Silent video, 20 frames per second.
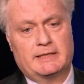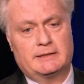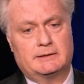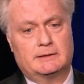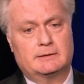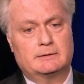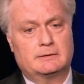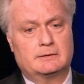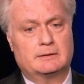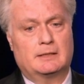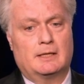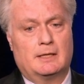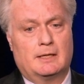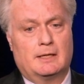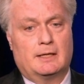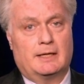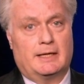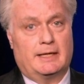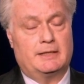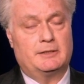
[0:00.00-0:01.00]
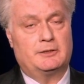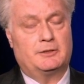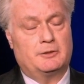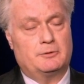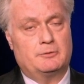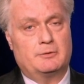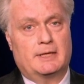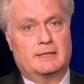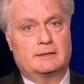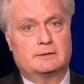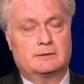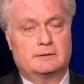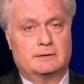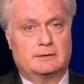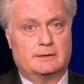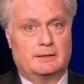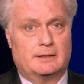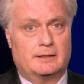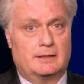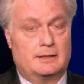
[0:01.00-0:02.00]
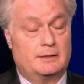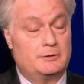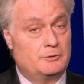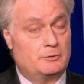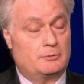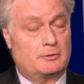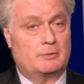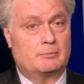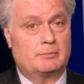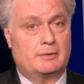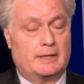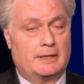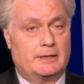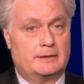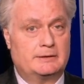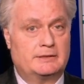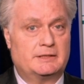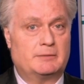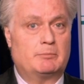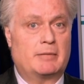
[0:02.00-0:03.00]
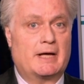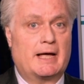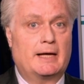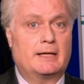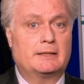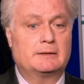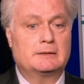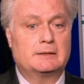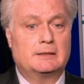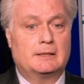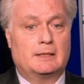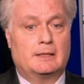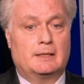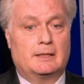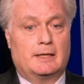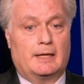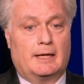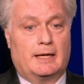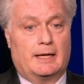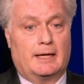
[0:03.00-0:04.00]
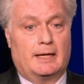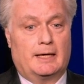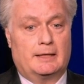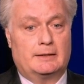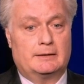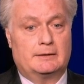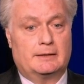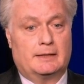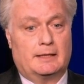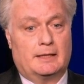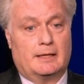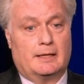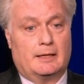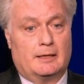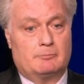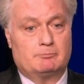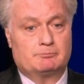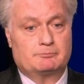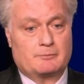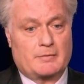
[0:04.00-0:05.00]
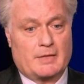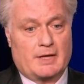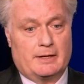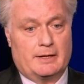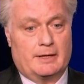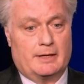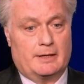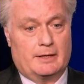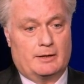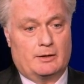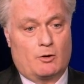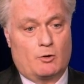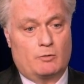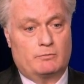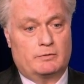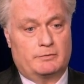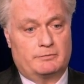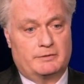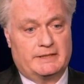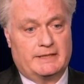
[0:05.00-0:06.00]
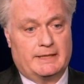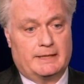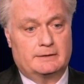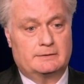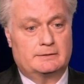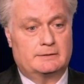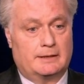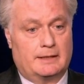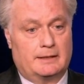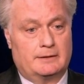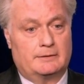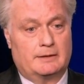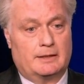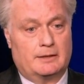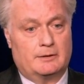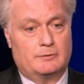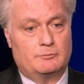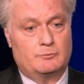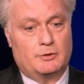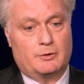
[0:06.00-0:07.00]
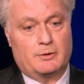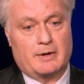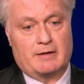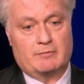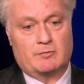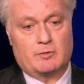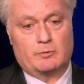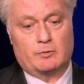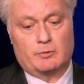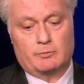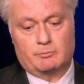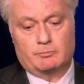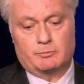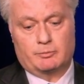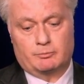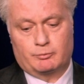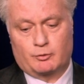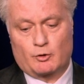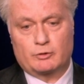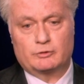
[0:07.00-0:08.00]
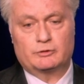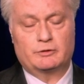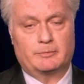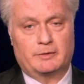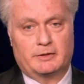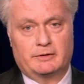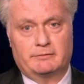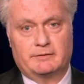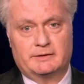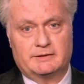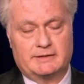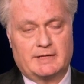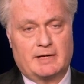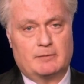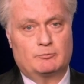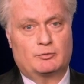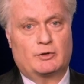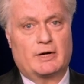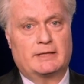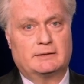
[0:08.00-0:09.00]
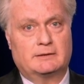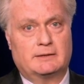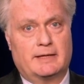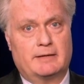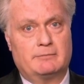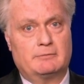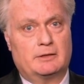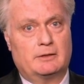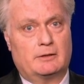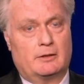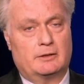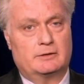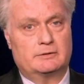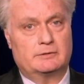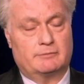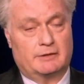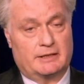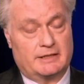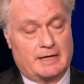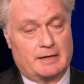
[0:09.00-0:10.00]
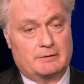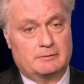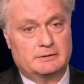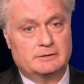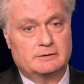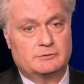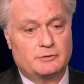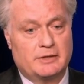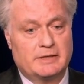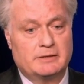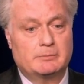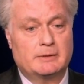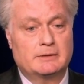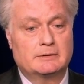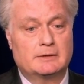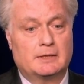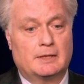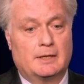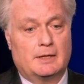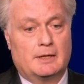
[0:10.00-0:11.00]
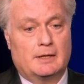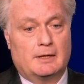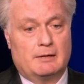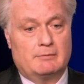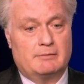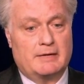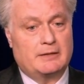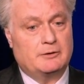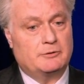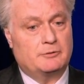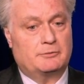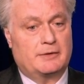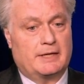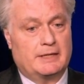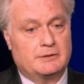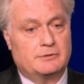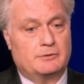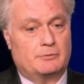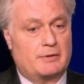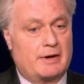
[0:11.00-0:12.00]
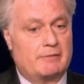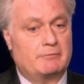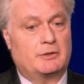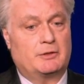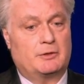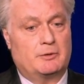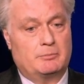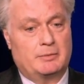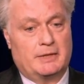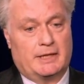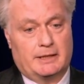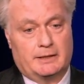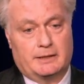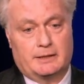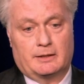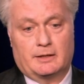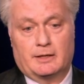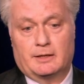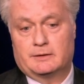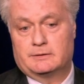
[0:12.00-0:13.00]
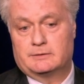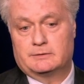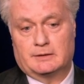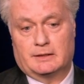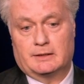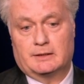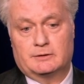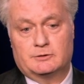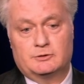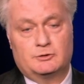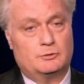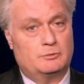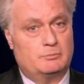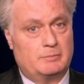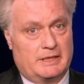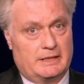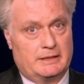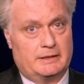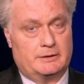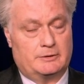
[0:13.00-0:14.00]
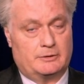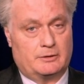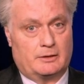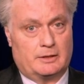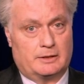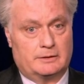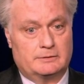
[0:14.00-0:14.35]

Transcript: patients in US, Europe and Japan, and over the years, and you have approximately the same price level as the current treatment, then you reach a revenue peak at $2 billion.